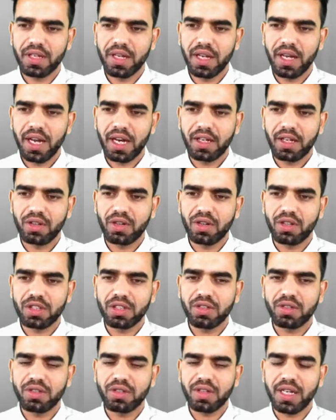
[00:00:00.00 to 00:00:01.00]
and those
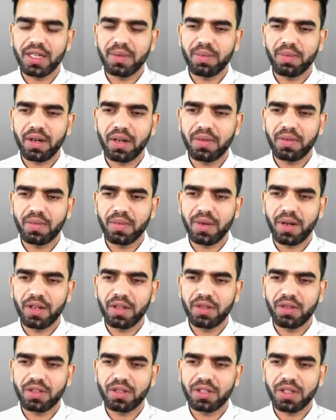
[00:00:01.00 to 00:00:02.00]
nutrient
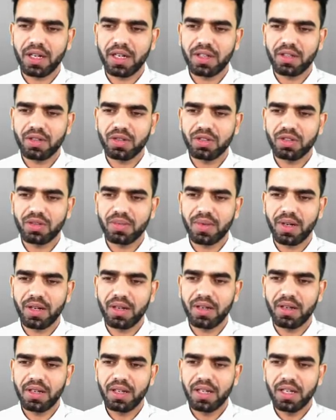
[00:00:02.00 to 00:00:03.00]
molecules are too small.
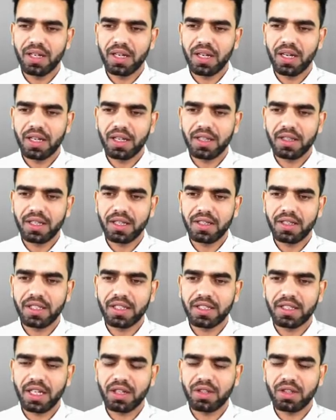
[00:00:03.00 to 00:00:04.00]
These
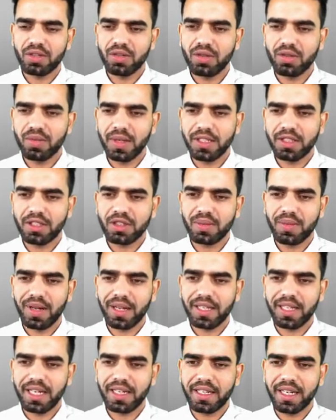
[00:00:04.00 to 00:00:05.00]
are too much
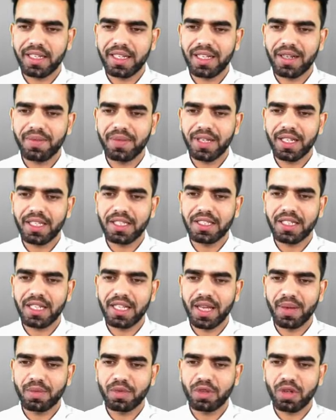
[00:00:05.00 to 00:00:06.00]
small that can be
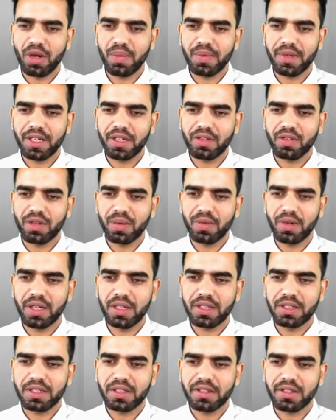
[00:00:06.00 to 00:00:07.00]
easily absorbed into the
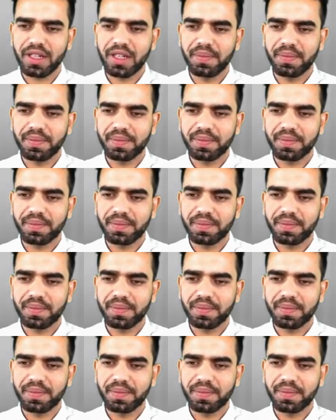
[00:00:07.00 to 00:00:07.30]
bloodstream.